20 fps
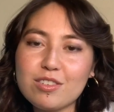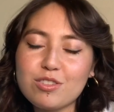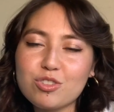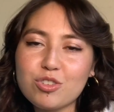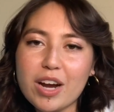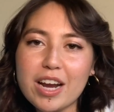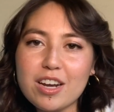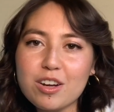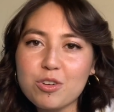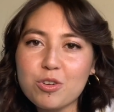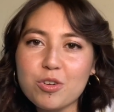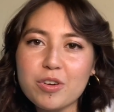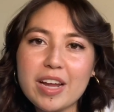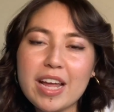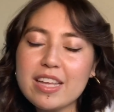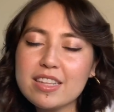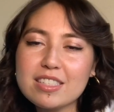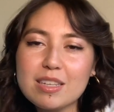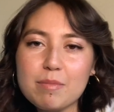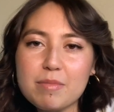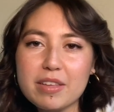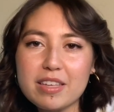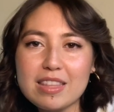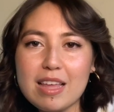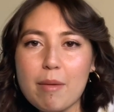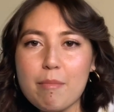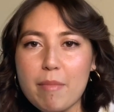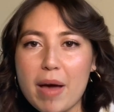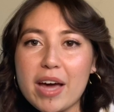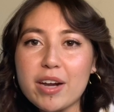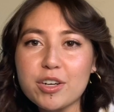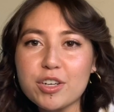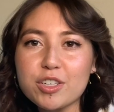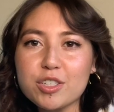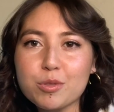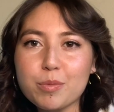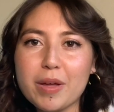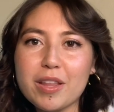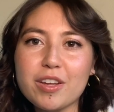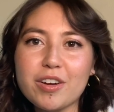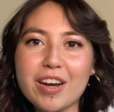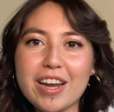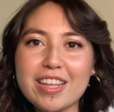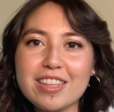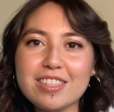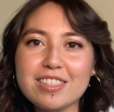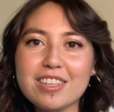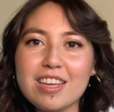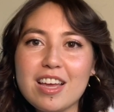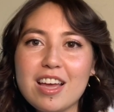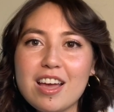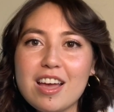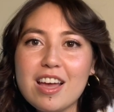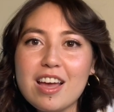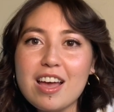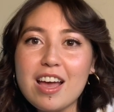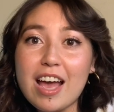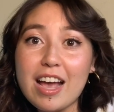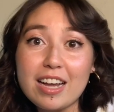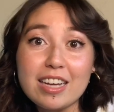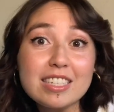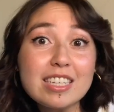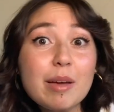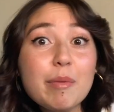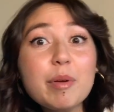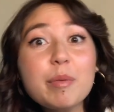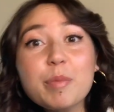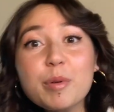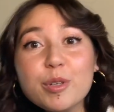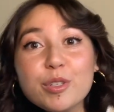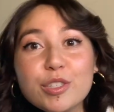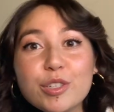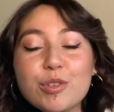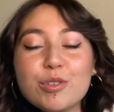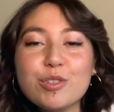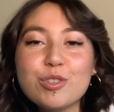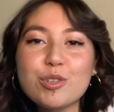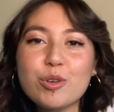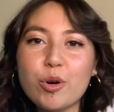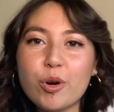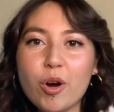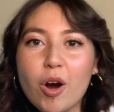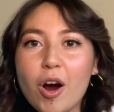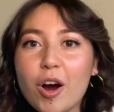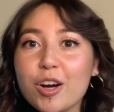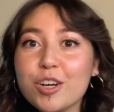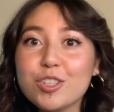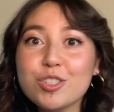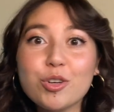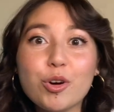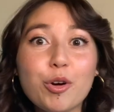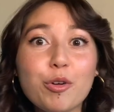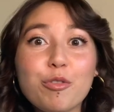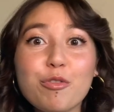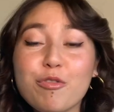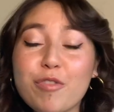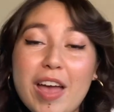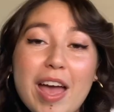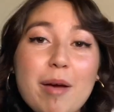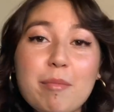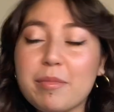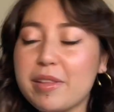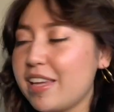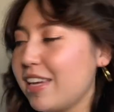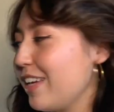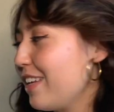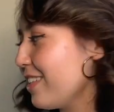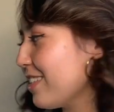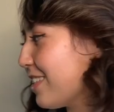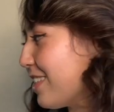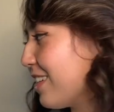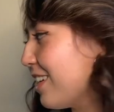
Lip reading: Try to create something that matters, whether it's academic pursuits or art or families.